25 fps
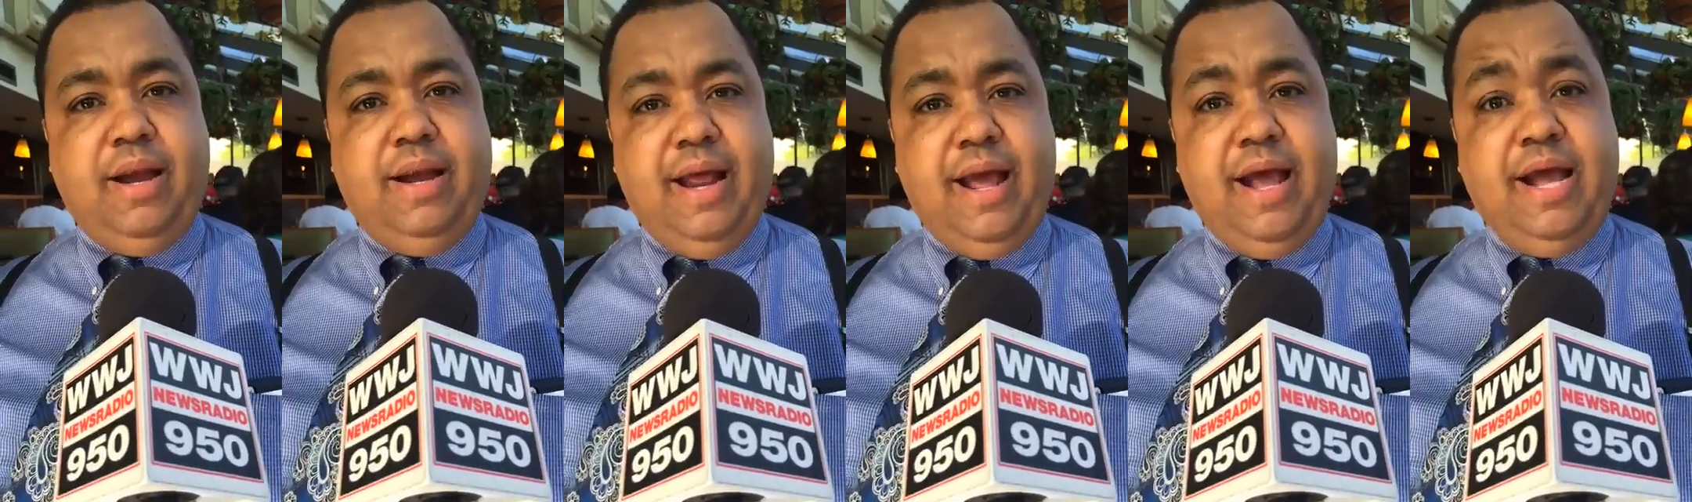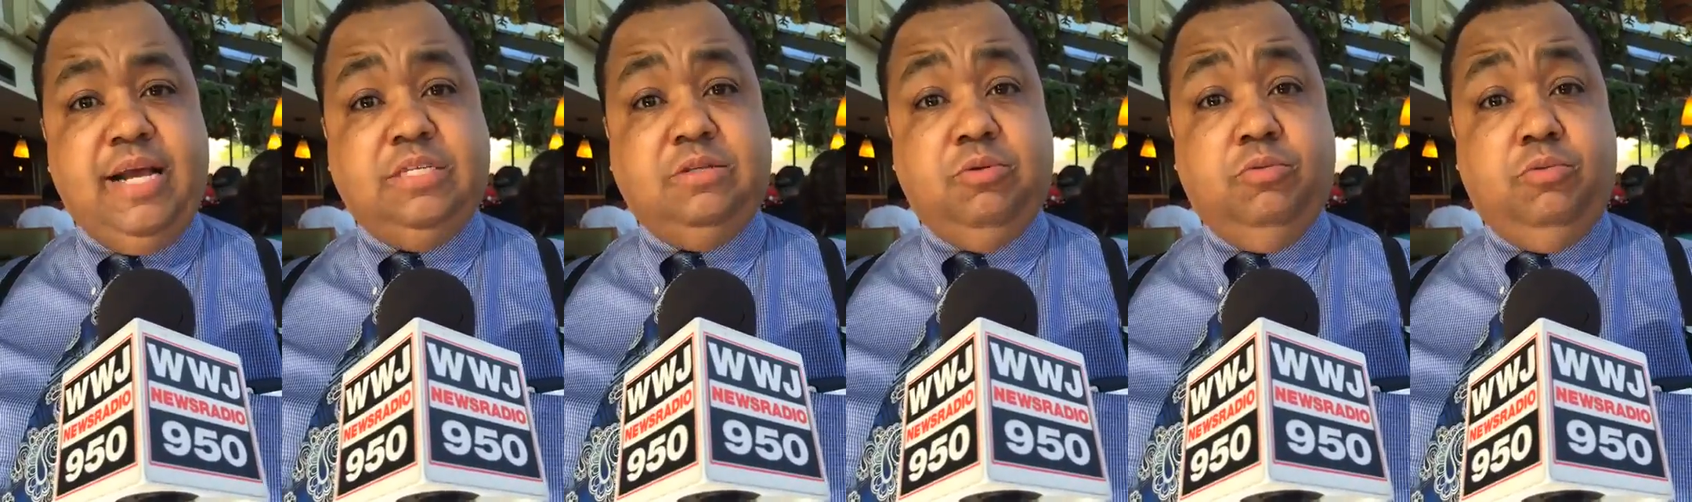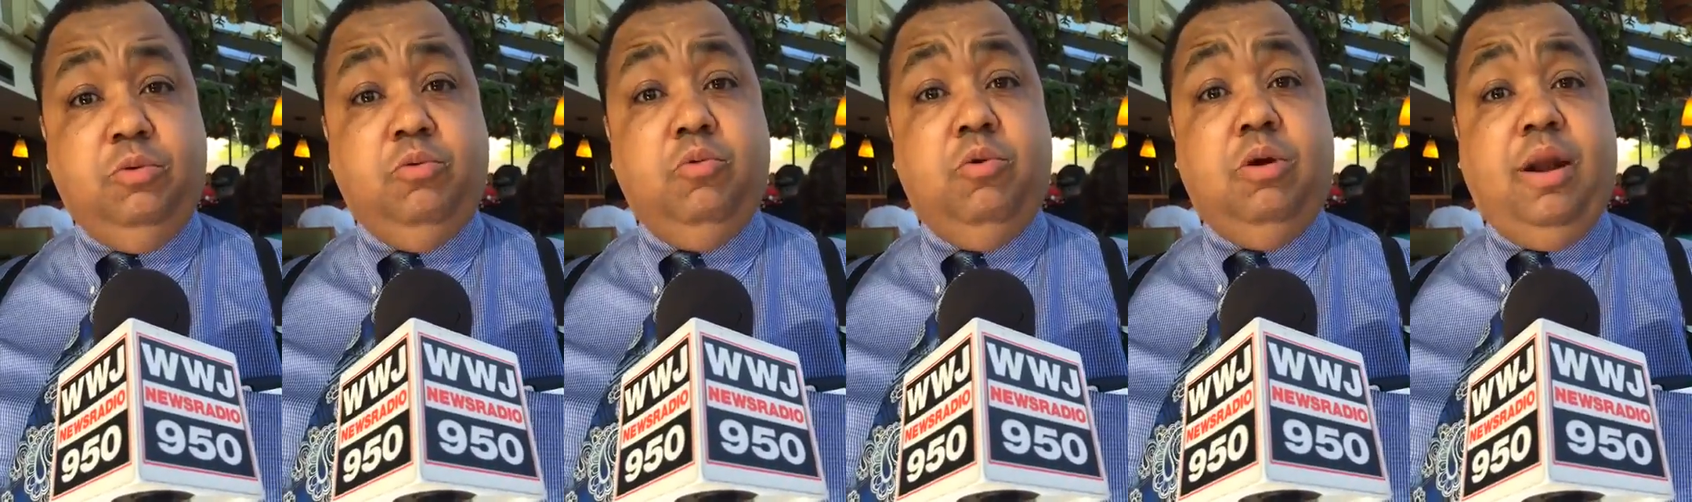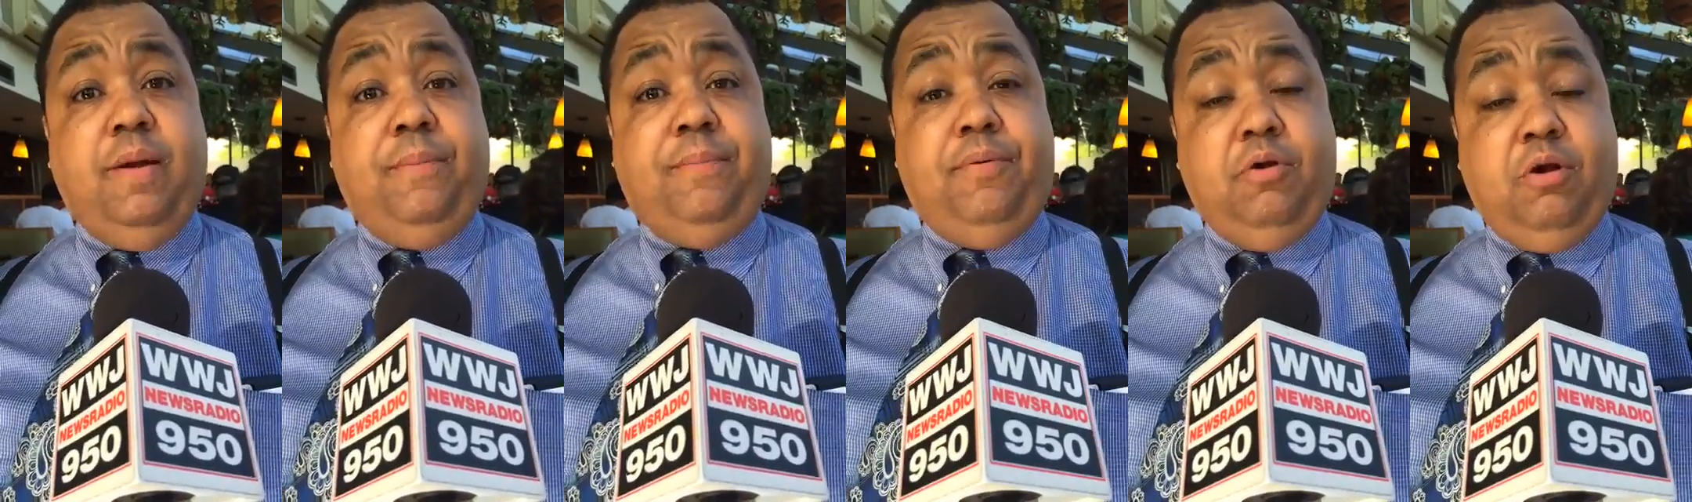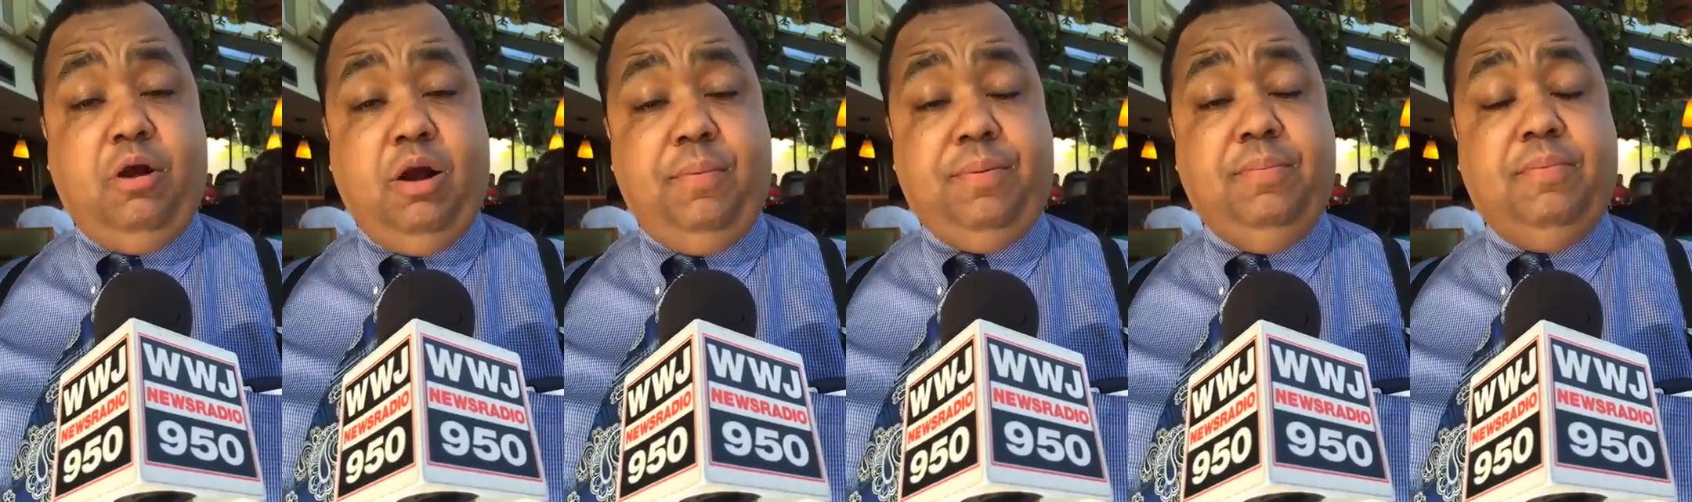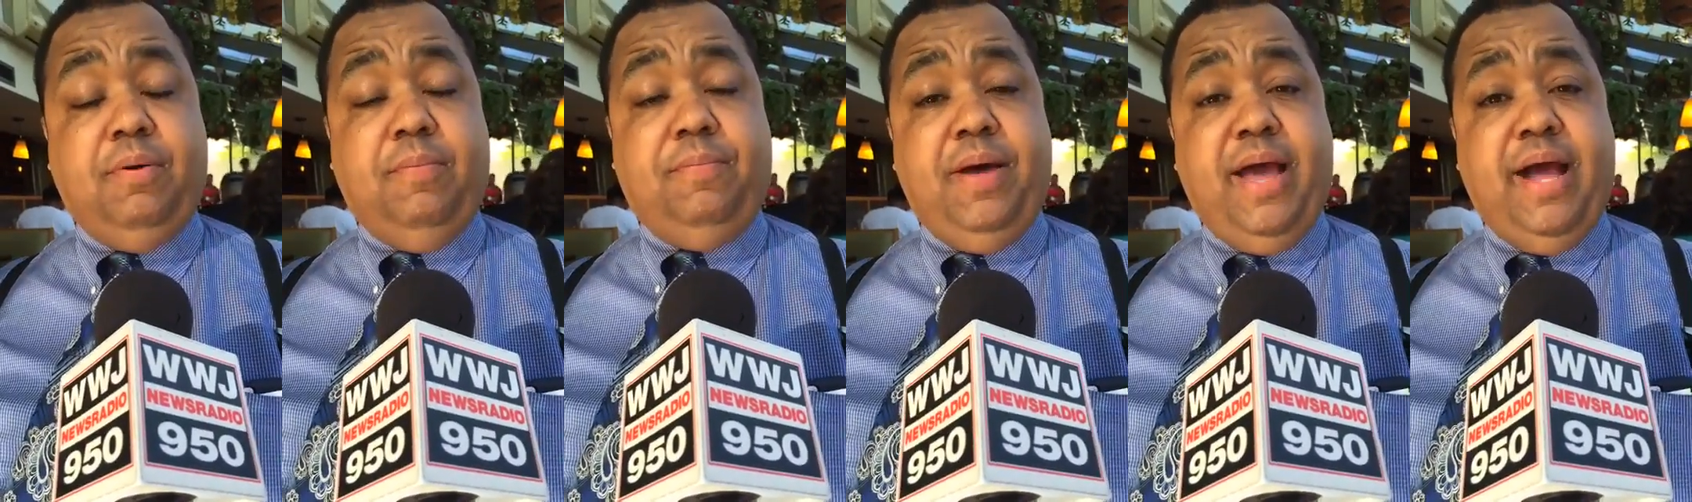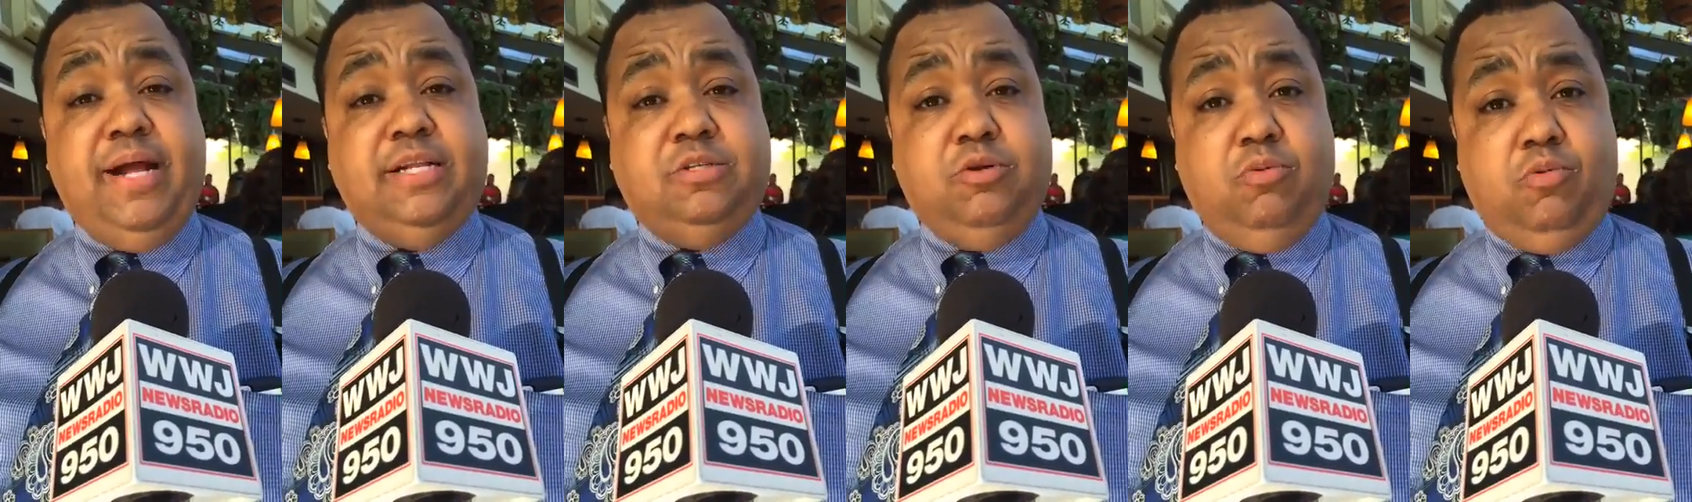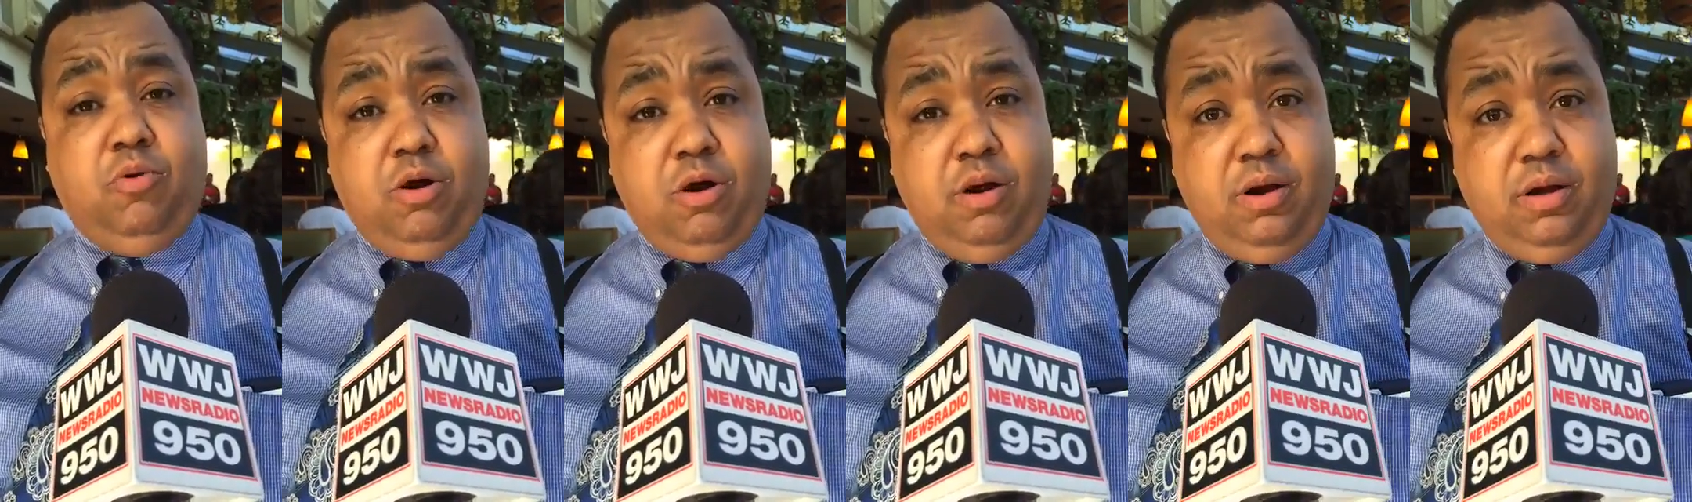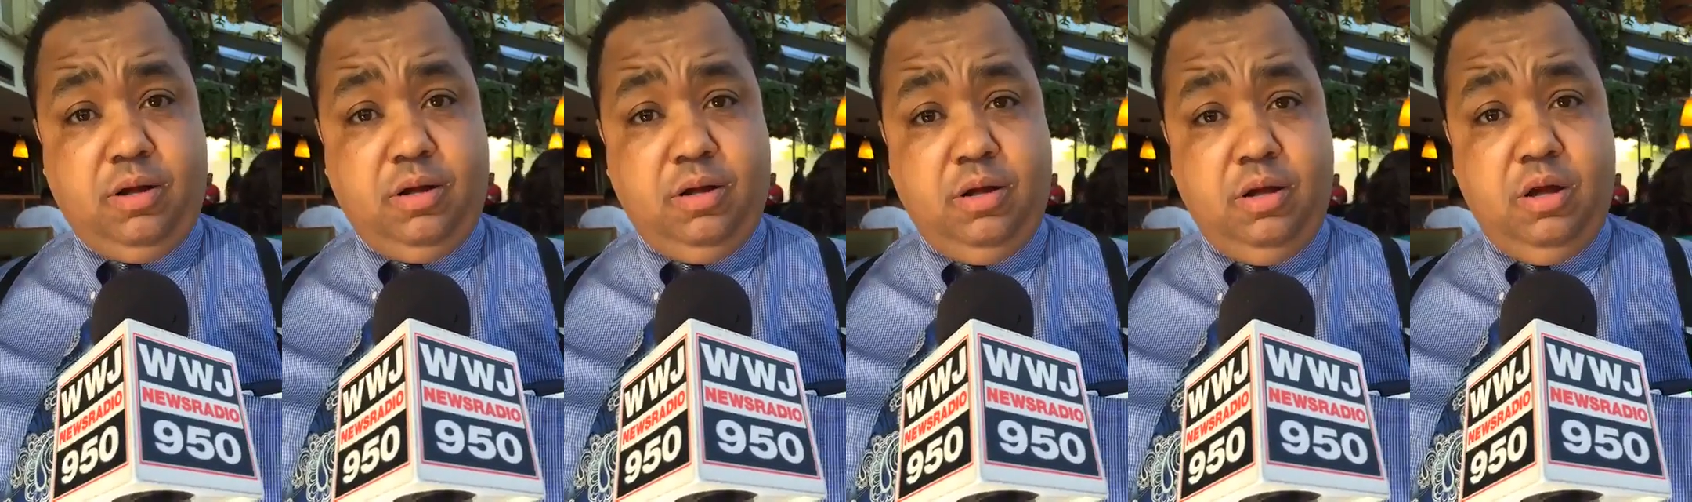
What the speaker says: now is that we want to put our people back to work.